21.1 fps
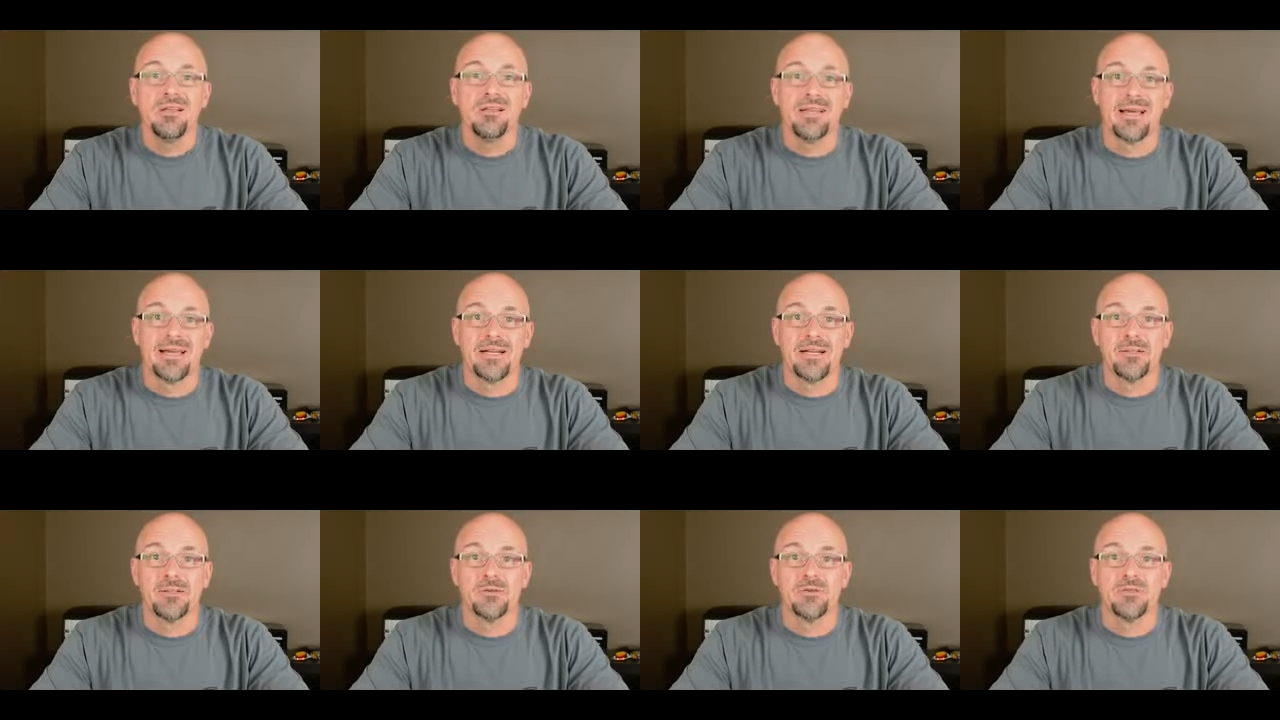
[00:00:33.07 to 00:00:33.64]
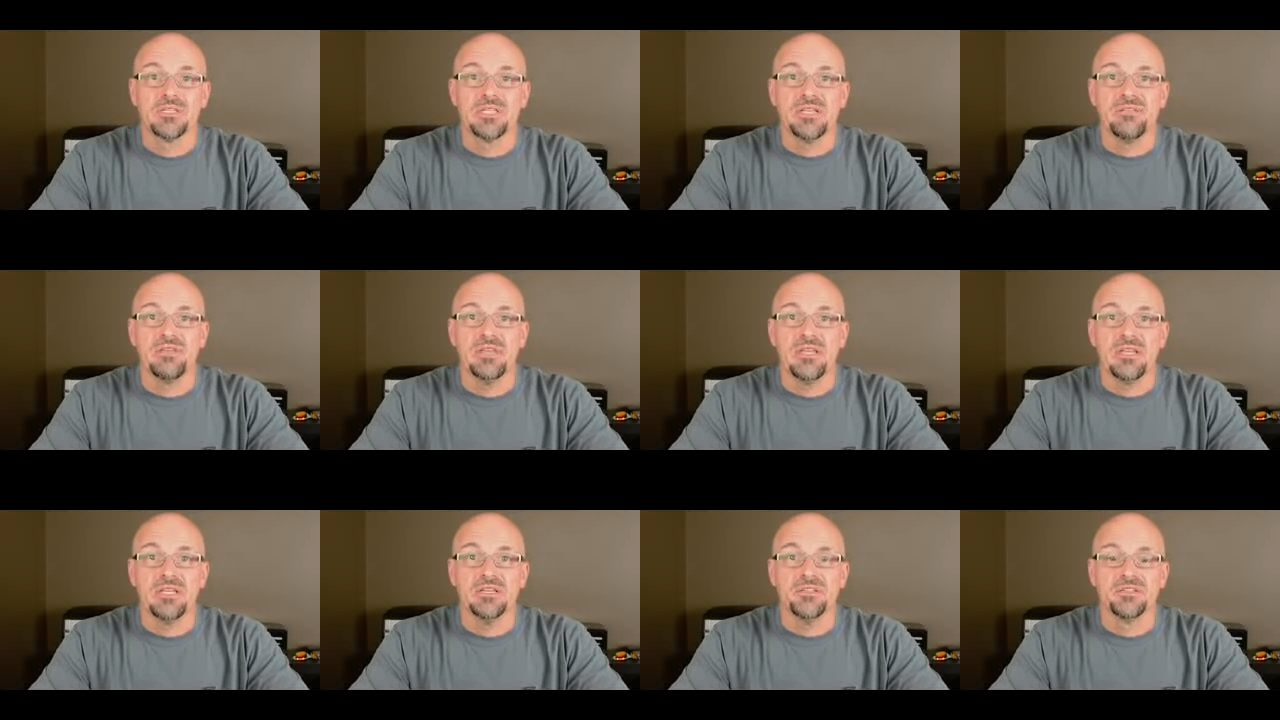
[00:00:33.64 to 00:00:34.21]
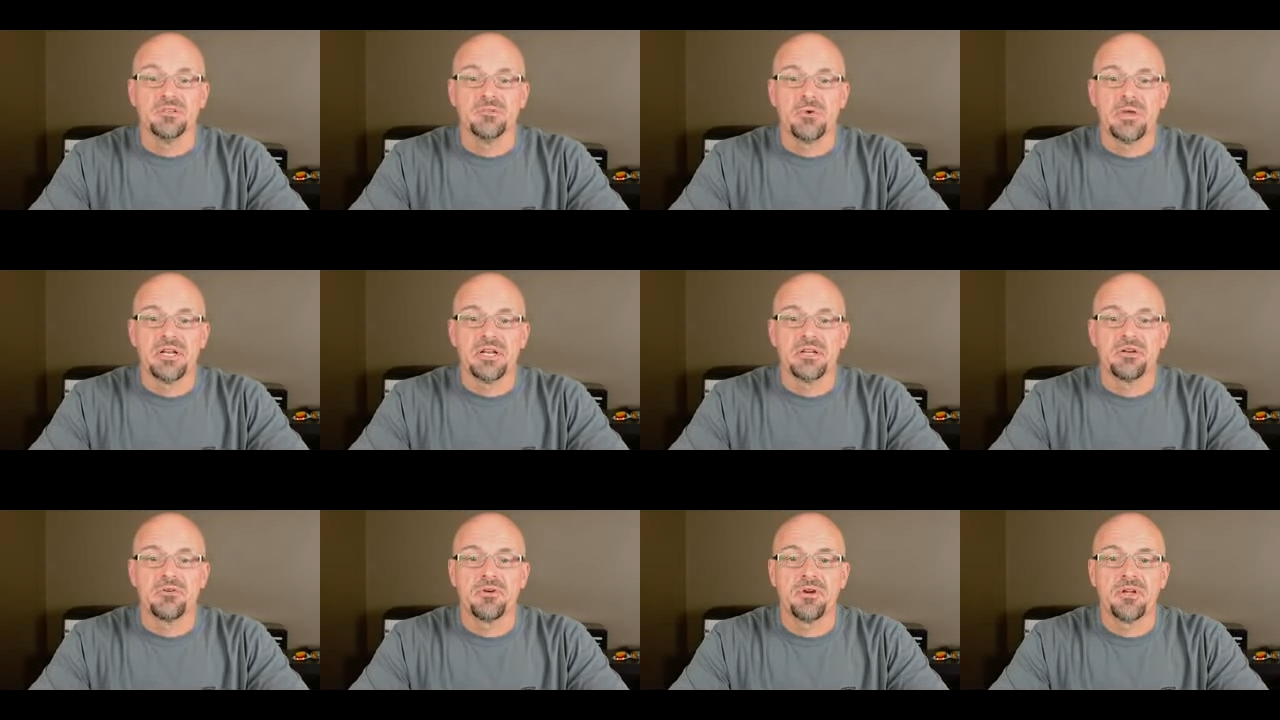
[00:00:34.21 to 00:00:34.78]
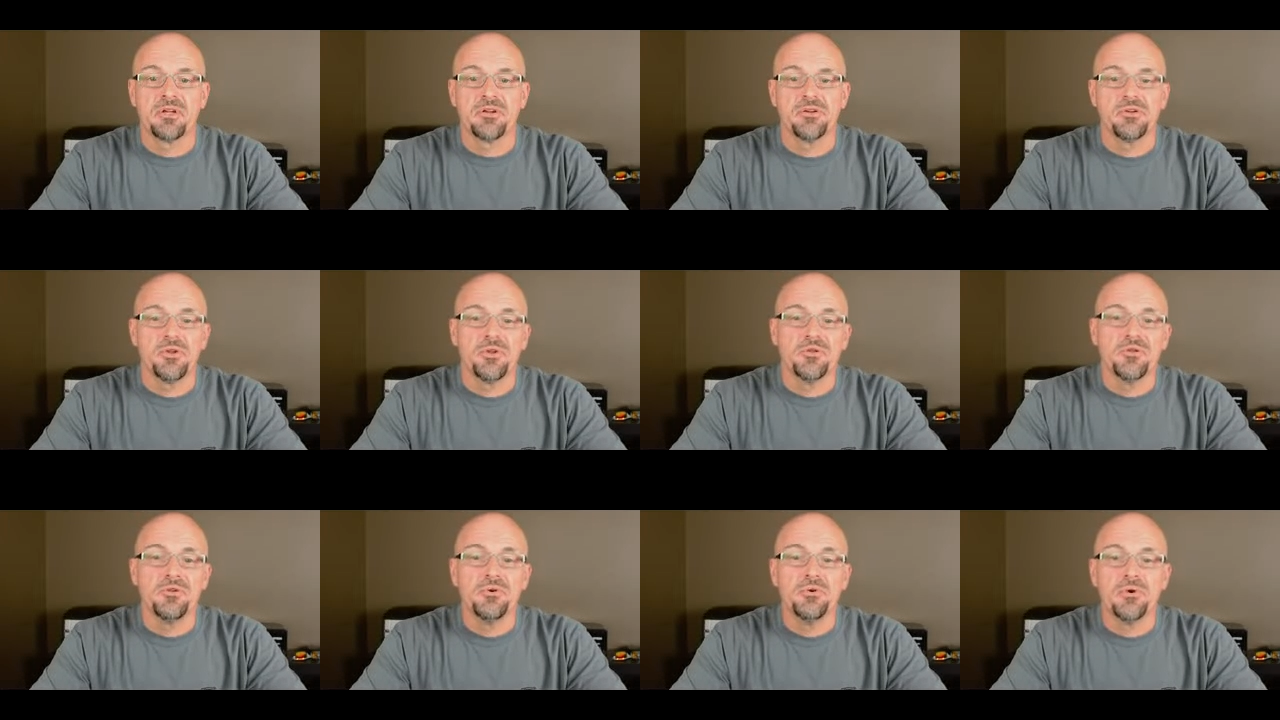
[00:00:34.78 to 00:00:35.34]
9 of those CVEs are rated
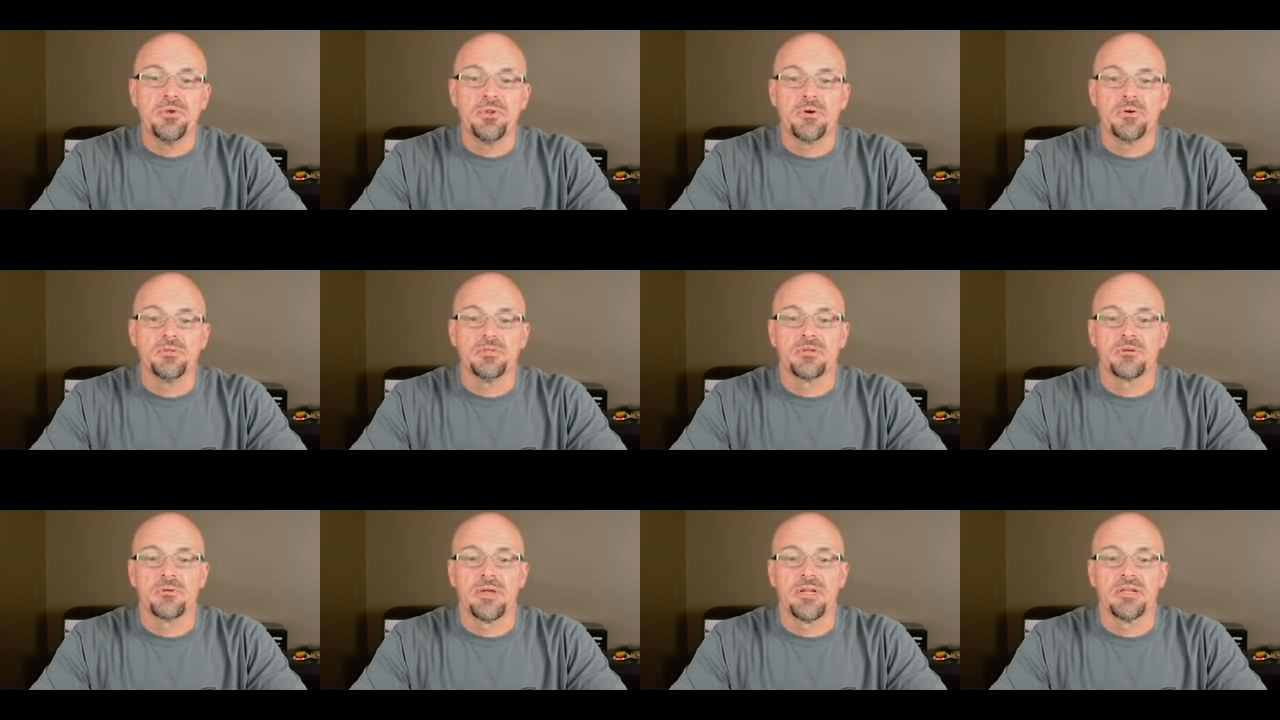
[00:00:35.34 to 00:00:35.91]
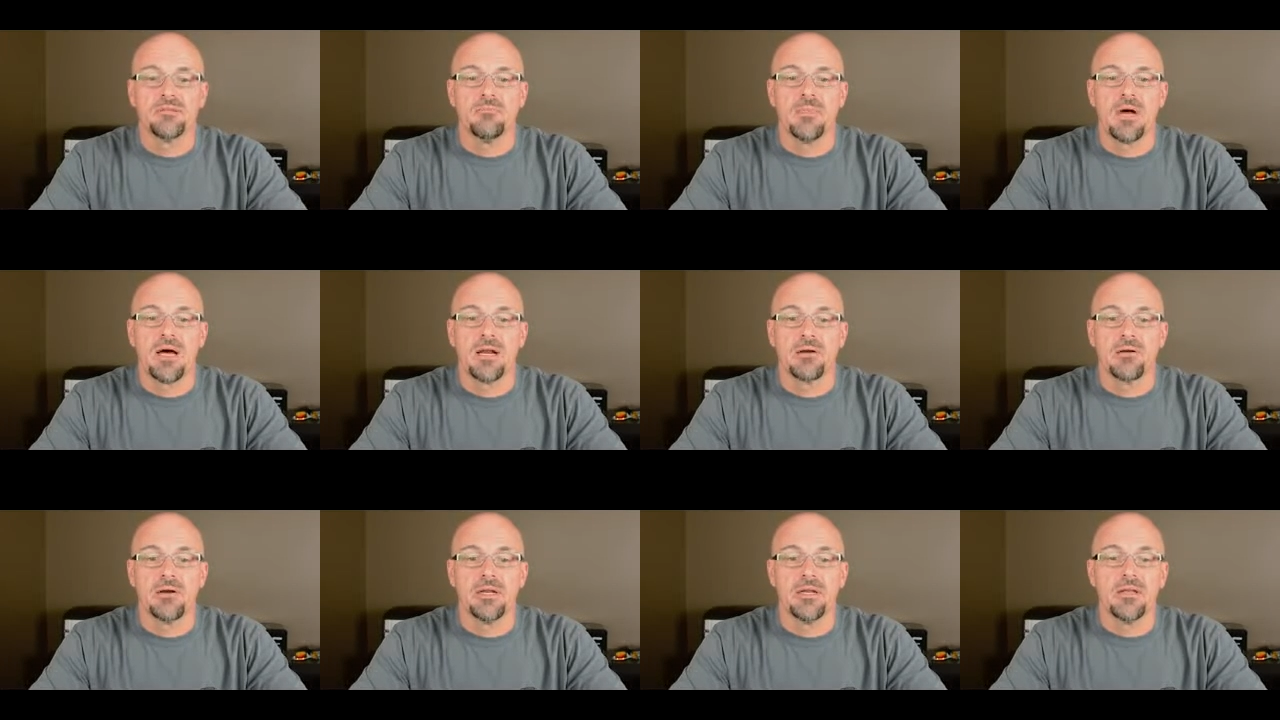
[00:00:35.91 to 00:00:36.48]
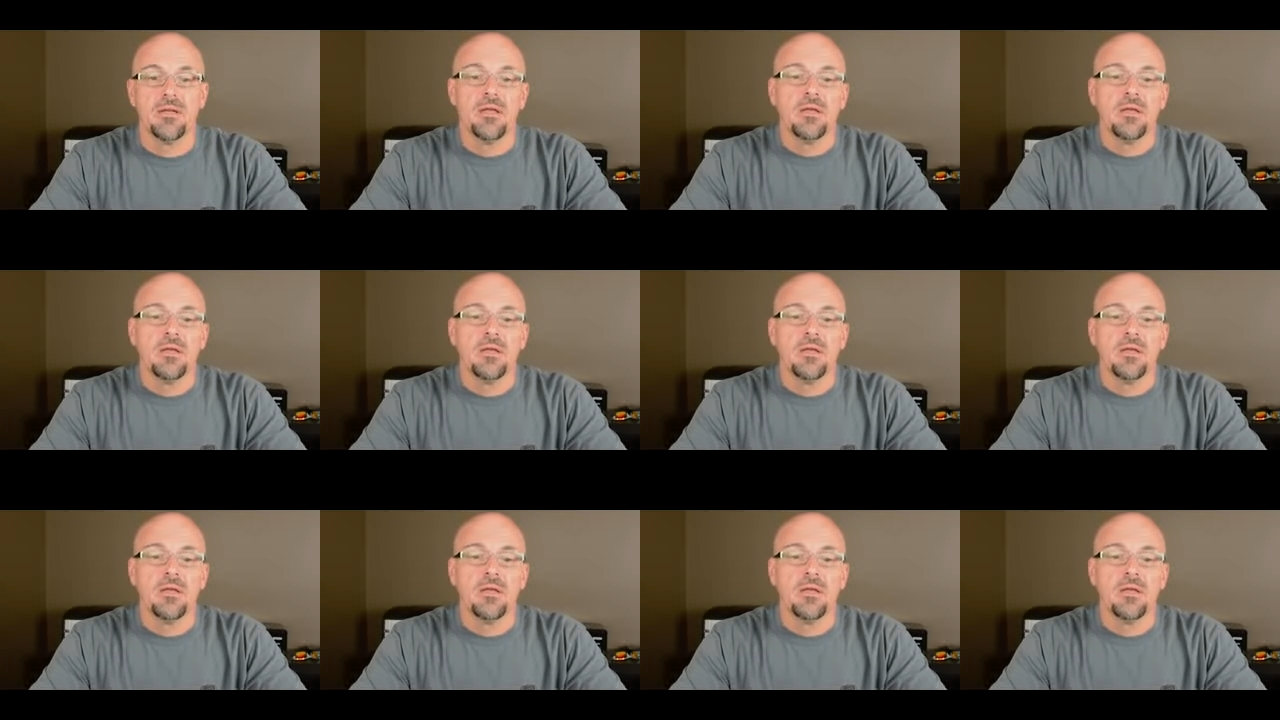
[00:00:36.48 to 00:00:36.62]
critical, 2 of those are rated moderate.